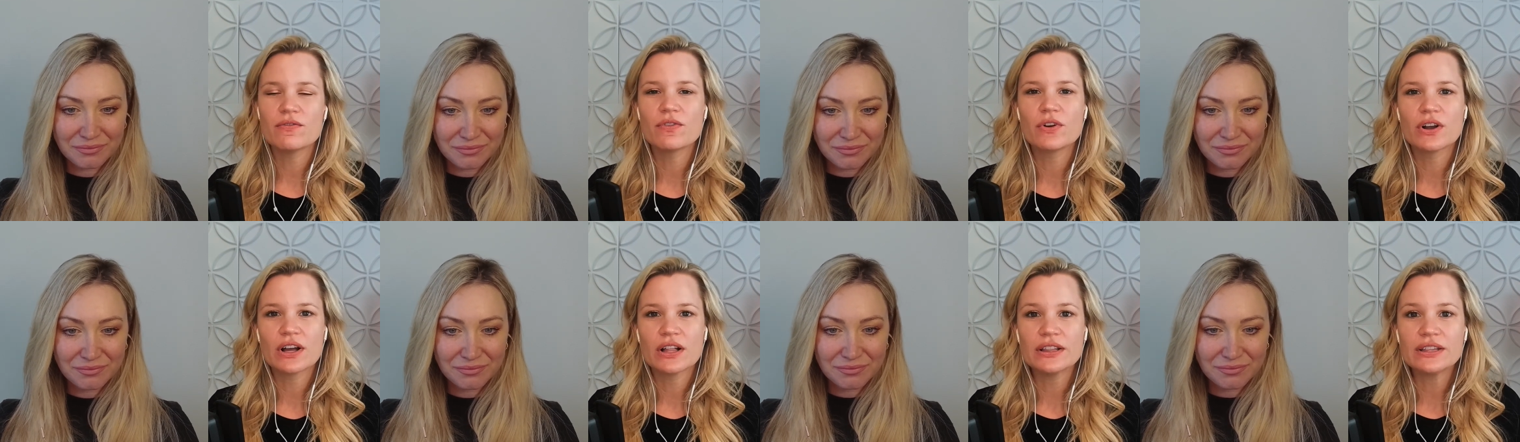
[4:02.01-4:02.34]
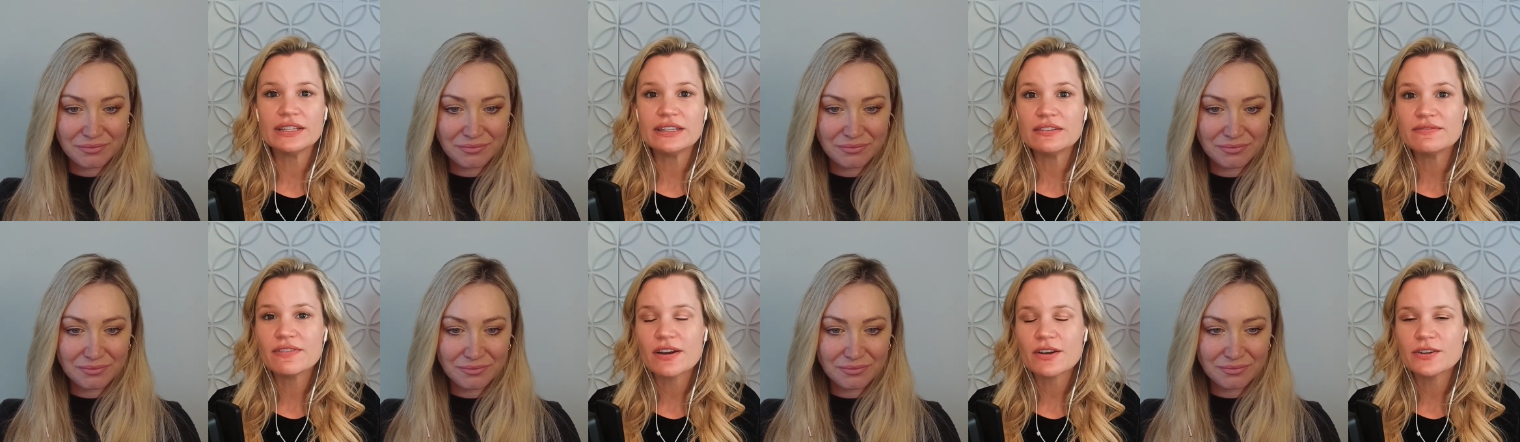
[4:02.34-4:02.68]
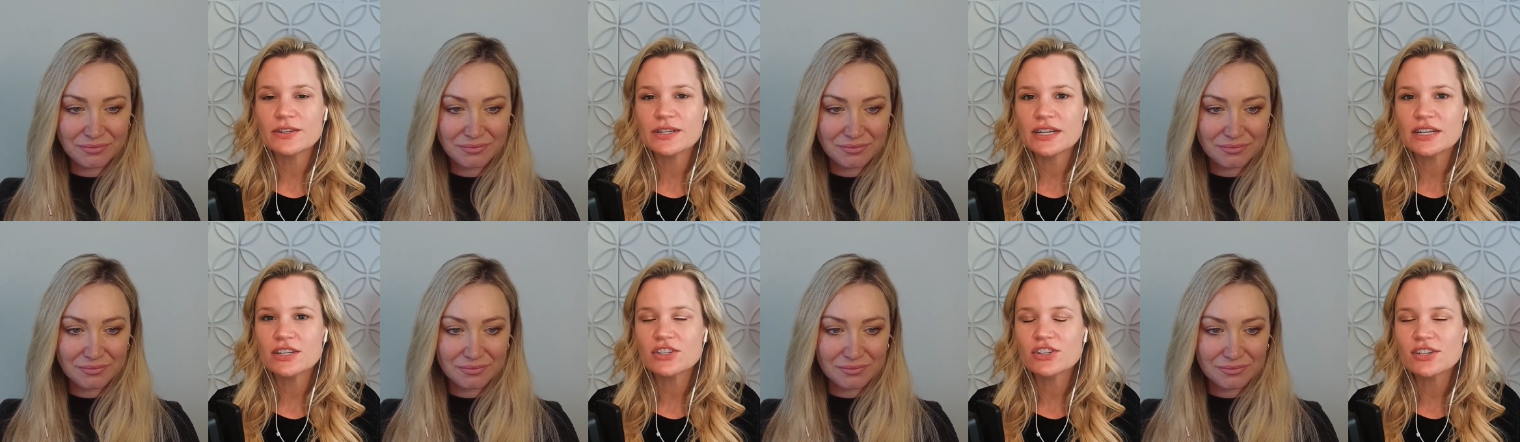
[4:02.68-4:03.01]
Speaker 1: for a clean
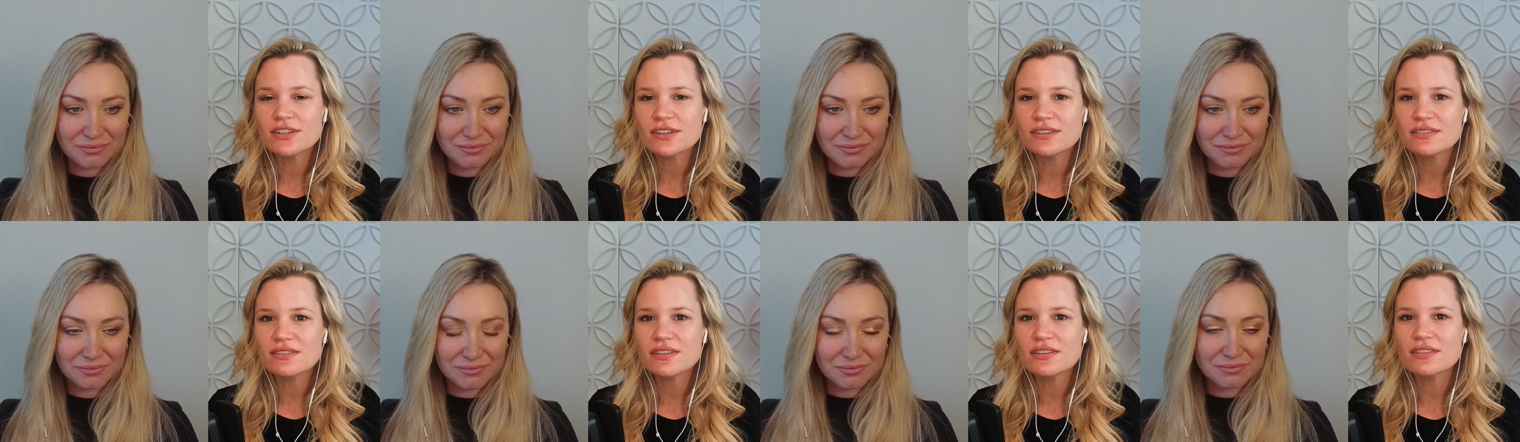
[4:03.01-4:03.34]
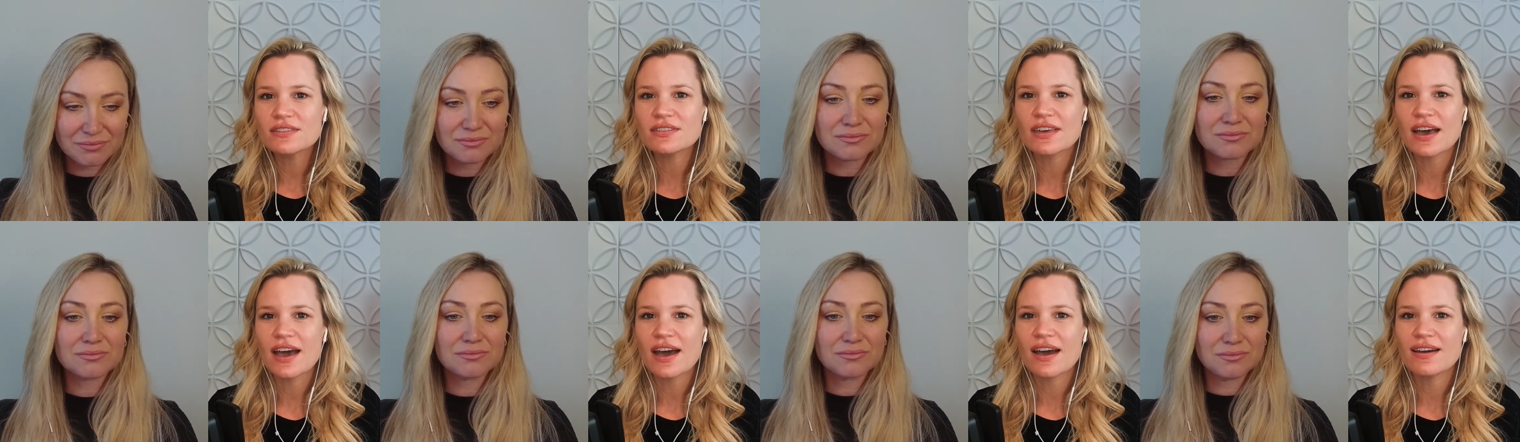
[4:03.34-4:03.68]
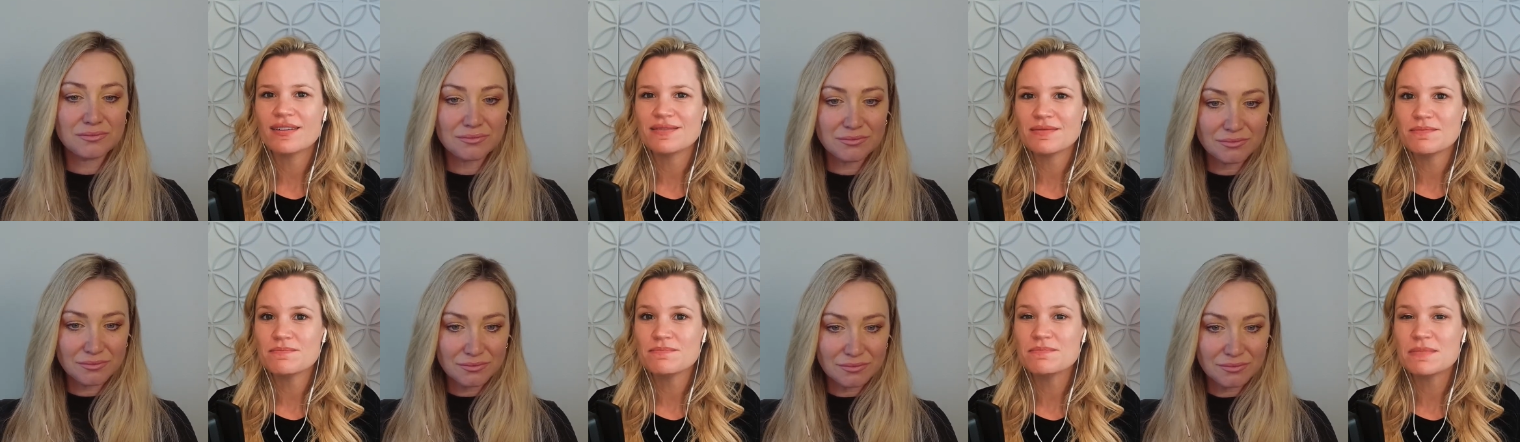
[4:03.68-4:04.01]
foundation
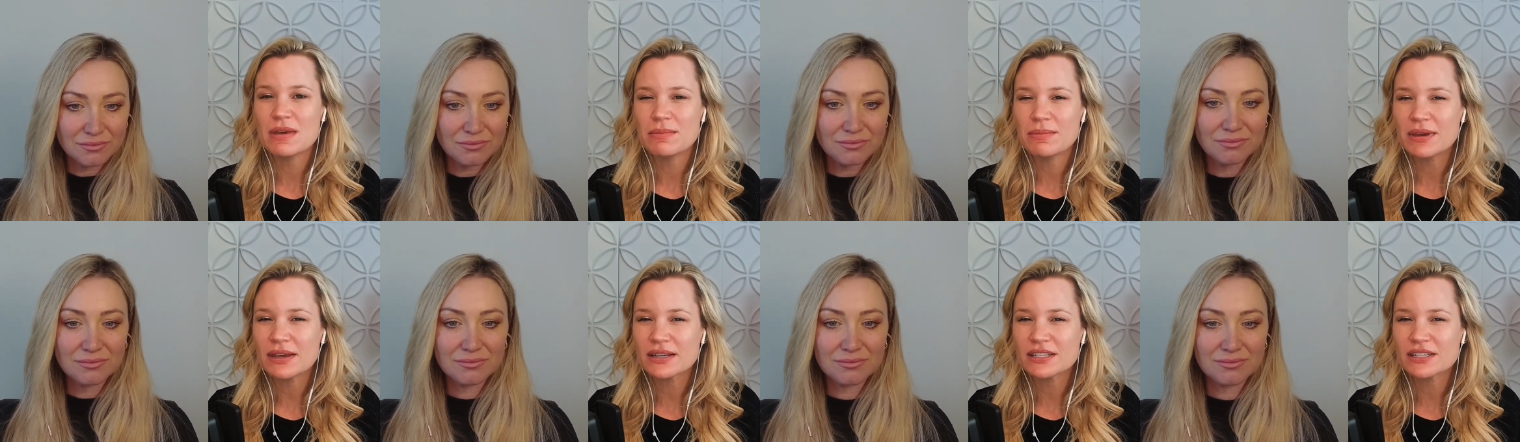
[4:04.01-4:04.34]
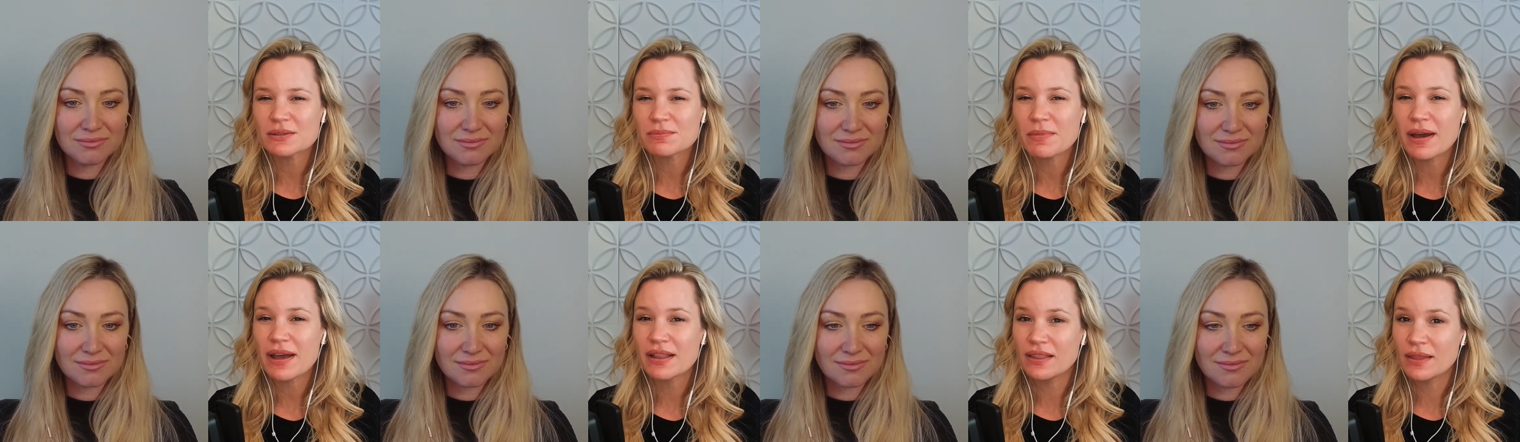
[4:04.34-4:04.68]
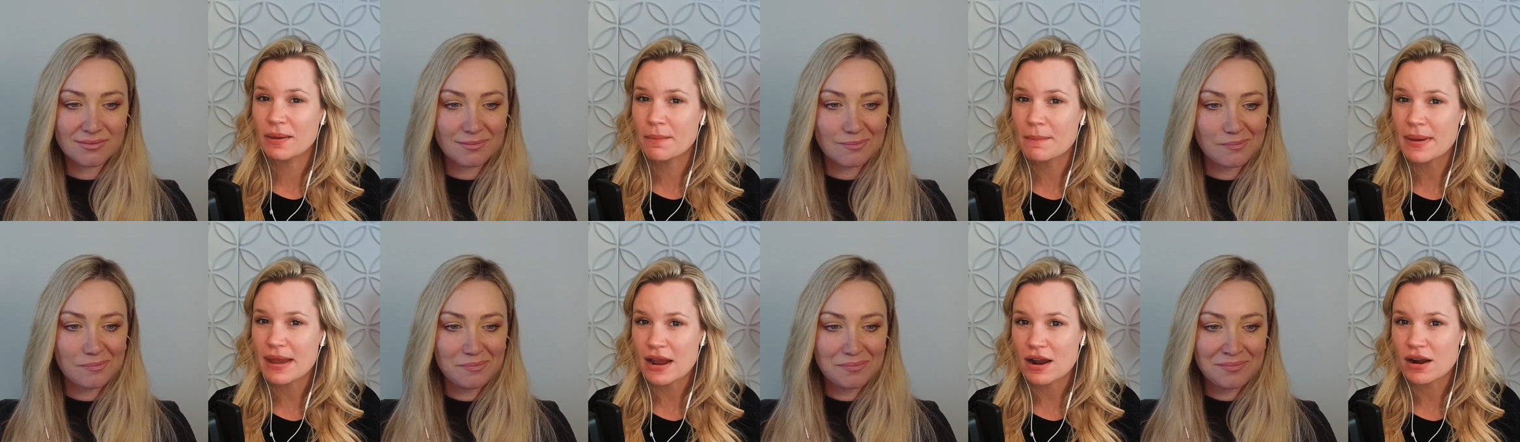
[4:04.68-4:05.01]
that mimics my La
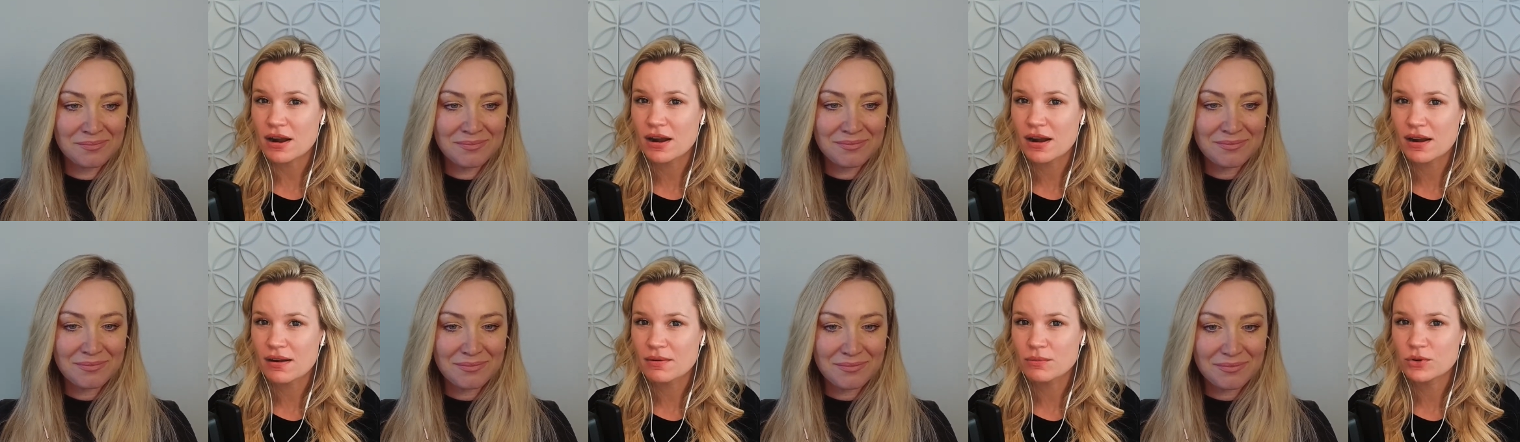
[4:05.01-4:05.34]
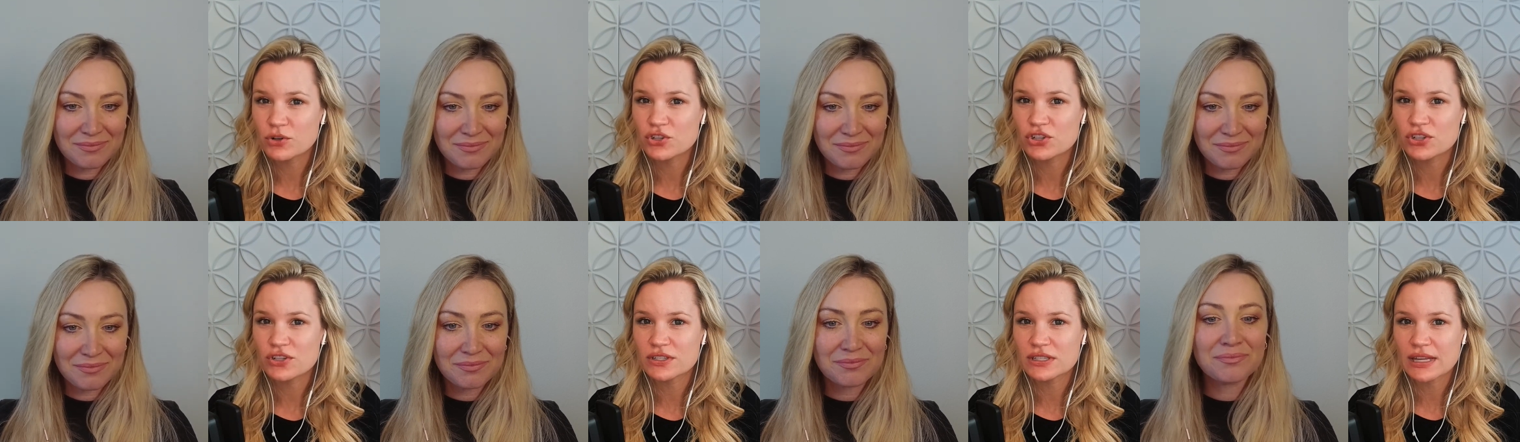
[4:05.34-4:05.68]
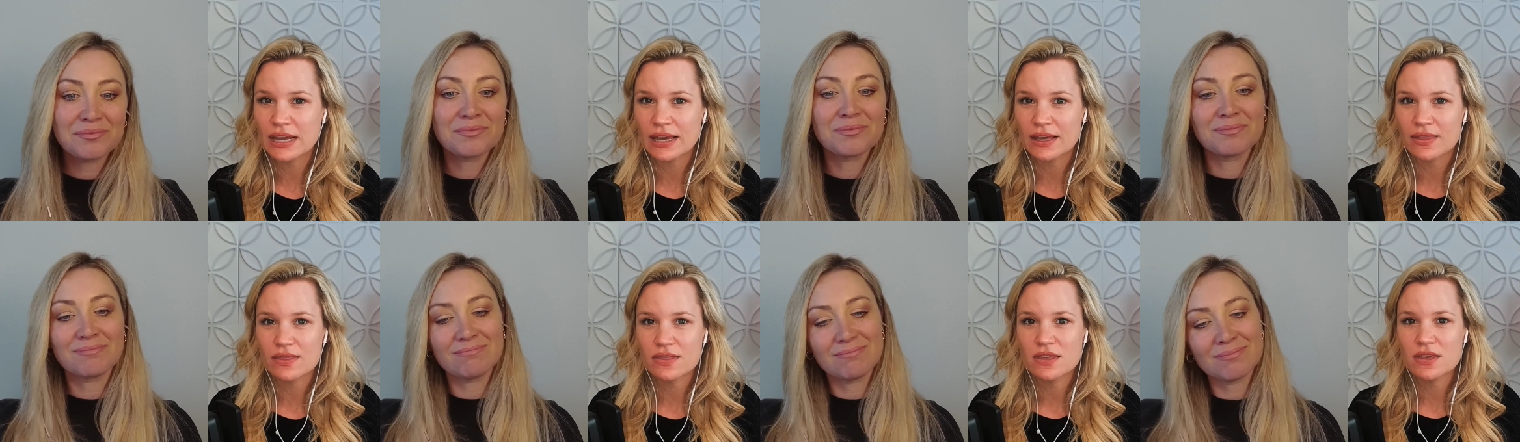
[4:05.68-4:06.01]
Mer, which is
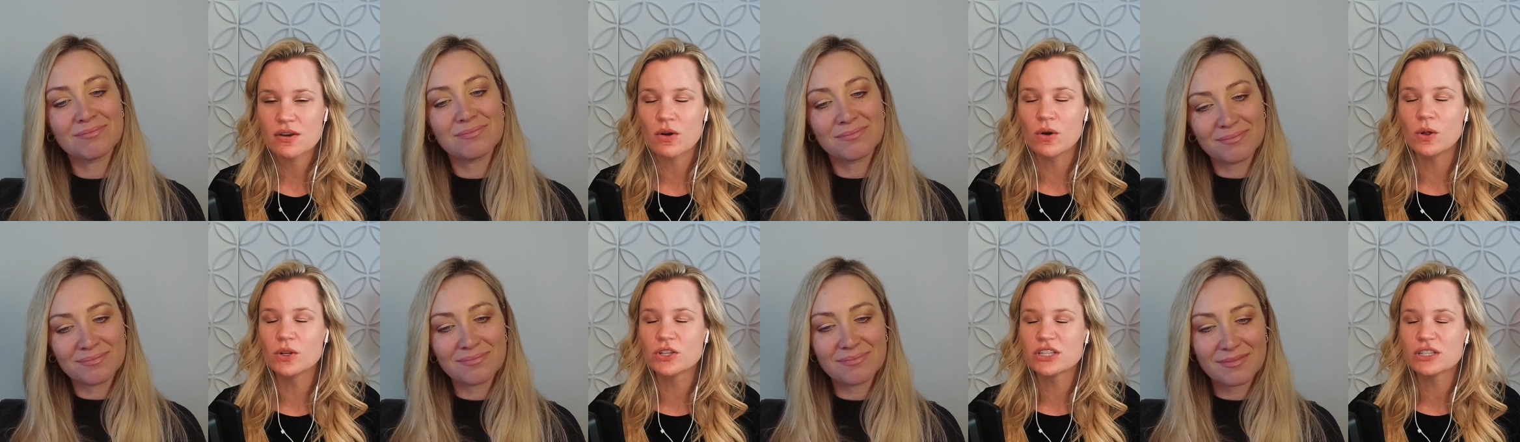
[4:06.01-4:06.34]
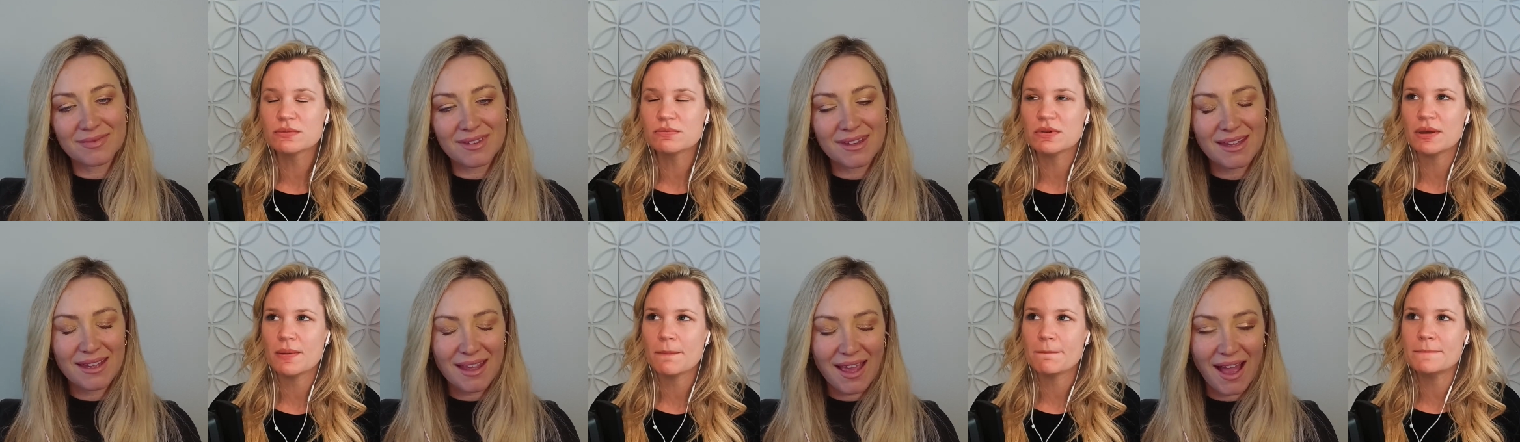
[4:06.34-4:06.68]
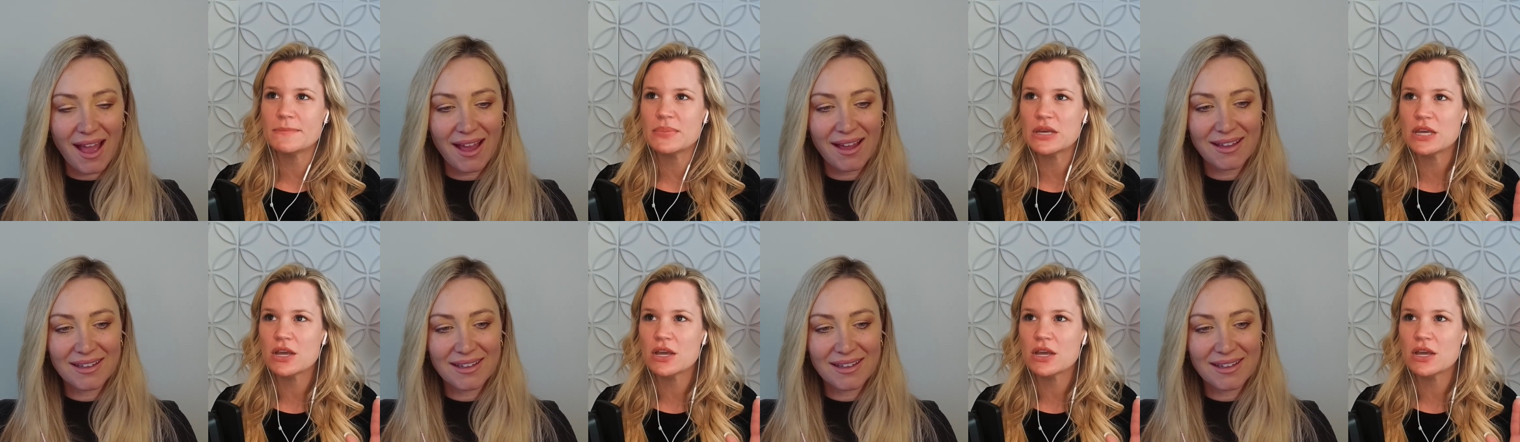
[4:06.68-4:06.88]
like mm. the ultimate yeah.